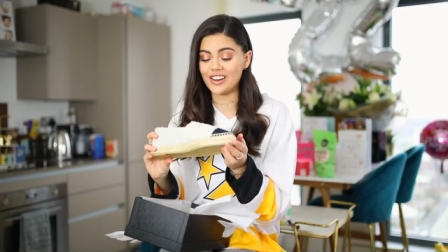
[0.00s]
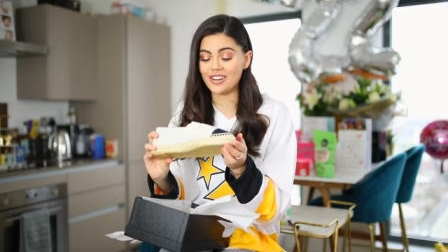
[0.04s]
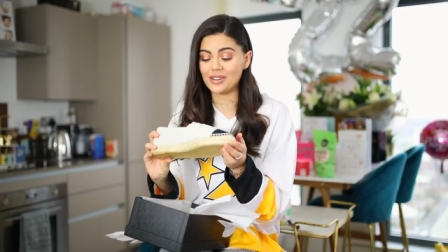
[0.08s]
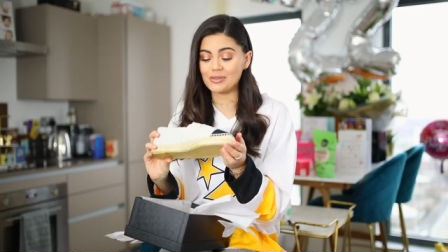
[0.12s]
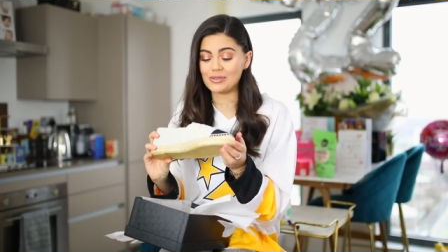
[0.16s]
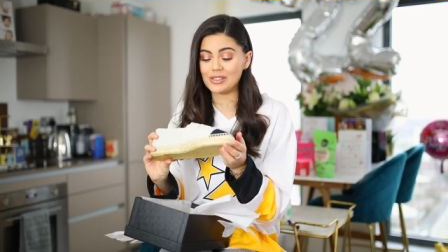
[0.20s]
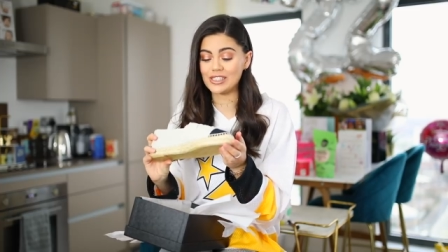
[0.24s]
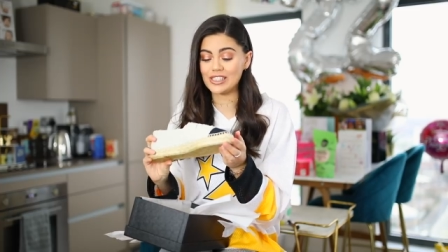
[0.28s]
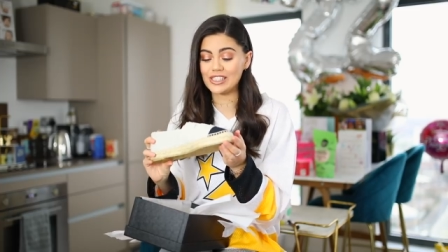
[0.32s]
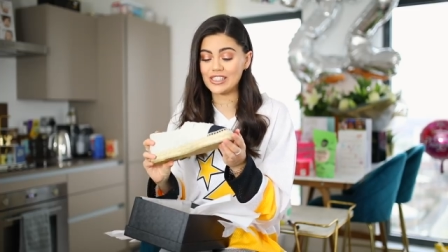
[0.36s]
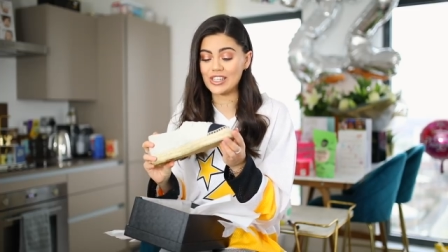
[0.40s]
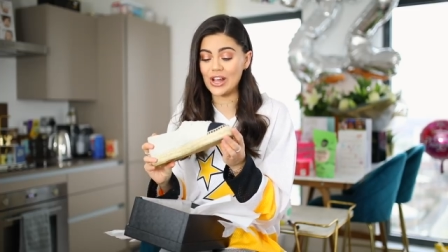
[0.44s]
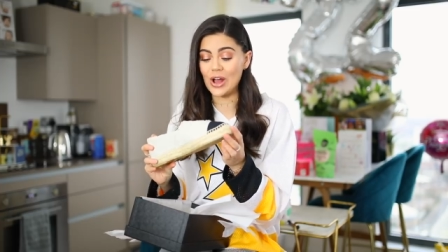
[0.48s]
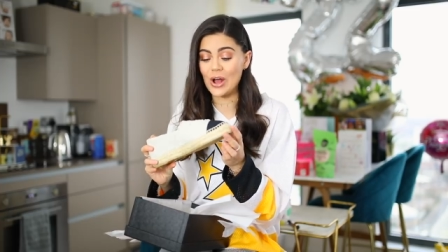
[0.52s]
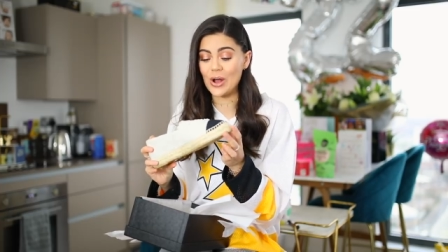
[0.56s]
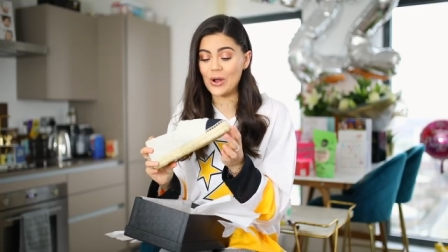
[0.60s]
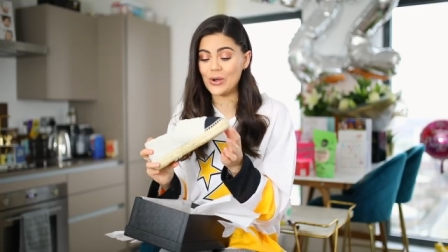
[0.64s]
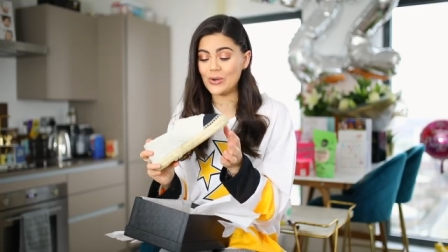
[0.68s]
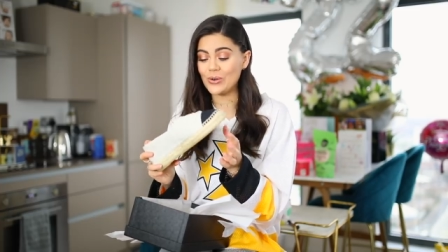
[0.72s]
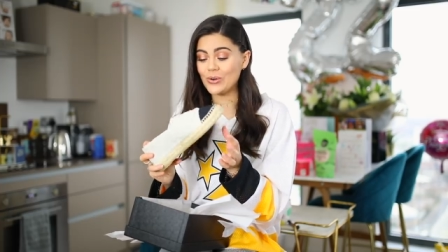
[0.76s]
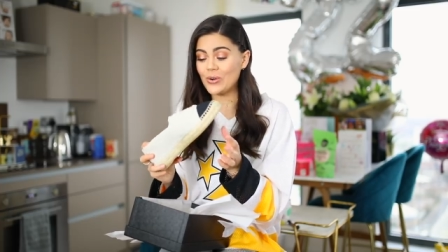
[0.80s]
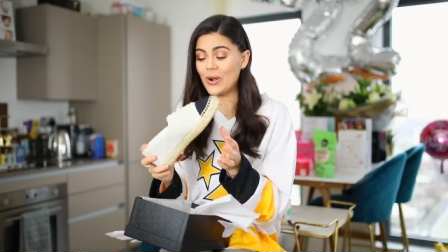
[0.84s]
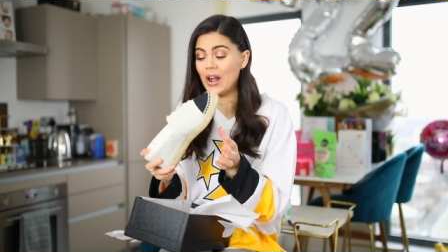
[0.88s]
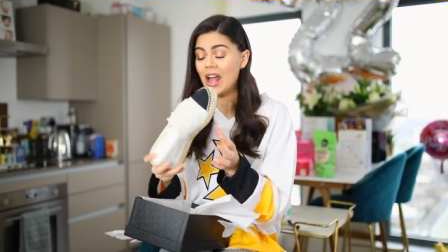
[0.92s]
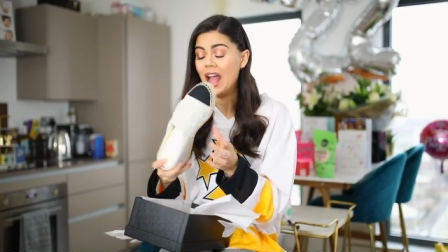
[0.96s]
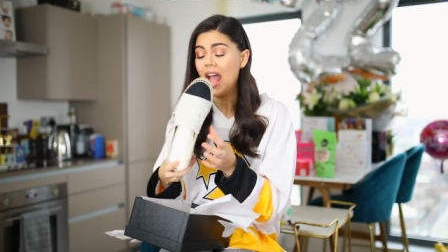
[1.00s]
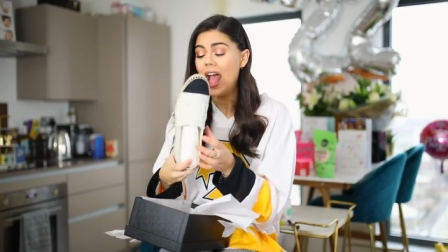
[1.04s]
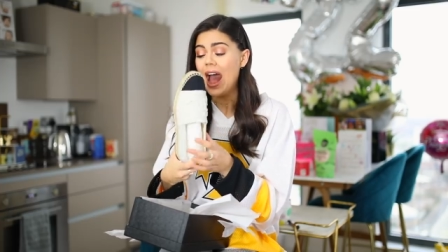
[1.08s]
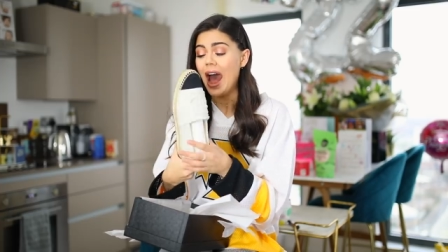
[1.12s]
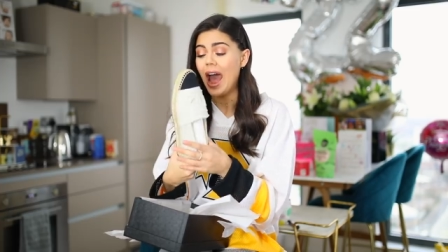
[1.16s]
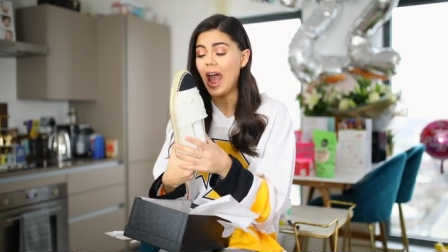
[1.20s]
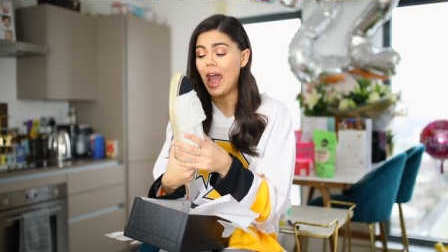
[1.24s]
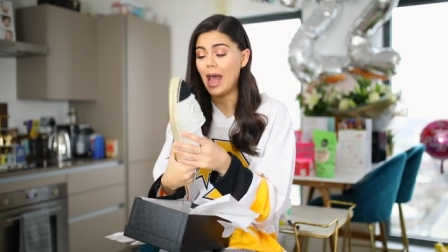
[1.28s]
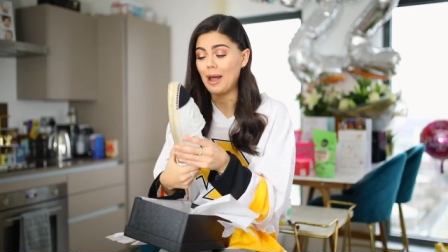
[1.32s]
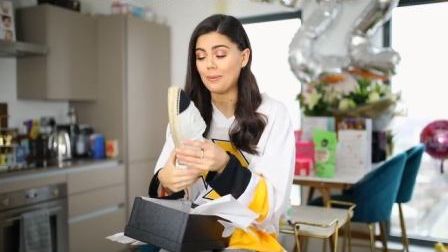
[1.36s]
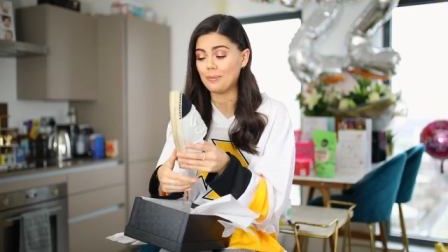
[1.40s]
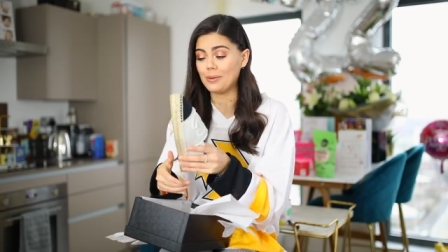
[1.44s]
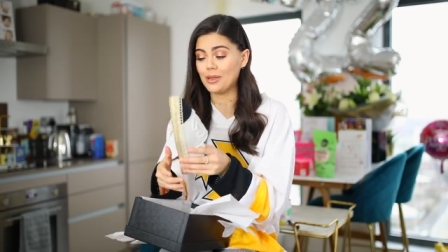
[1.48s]
and I'm so
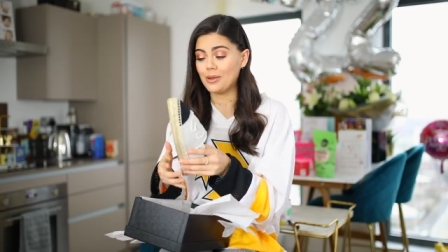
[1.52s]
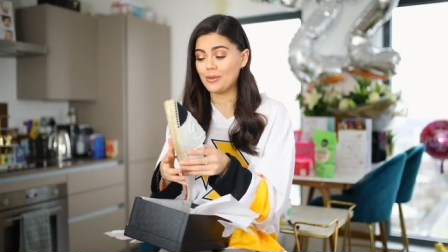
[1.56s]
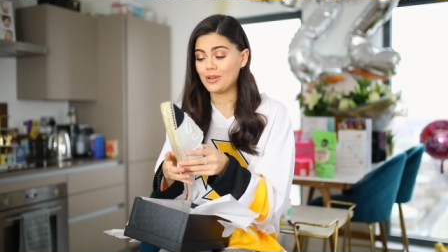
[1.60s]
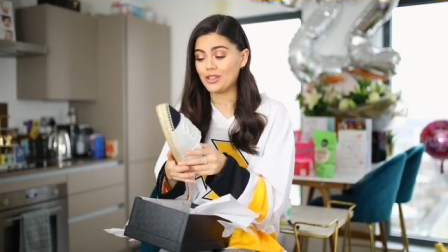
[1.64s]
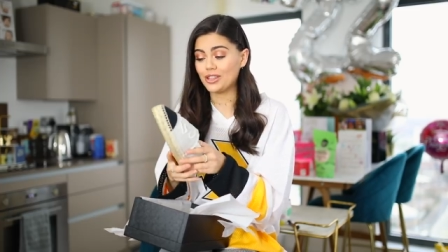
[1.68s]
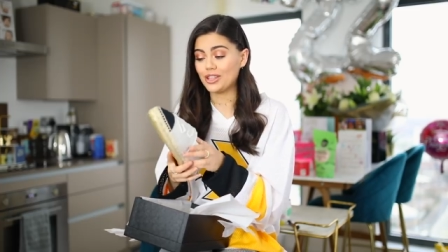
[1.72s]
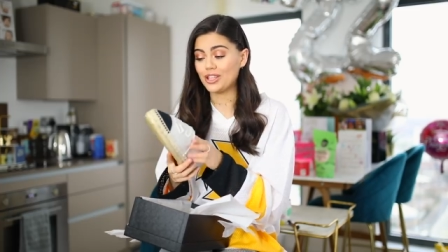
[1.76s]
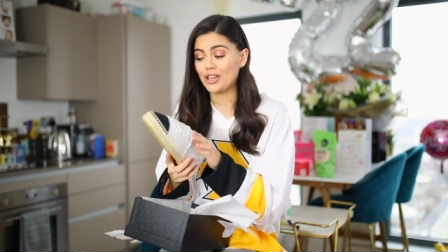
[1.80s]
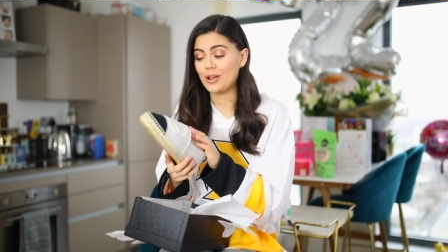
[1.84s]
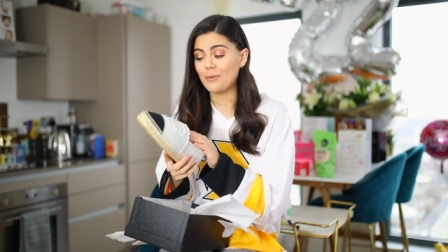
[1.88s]
happy with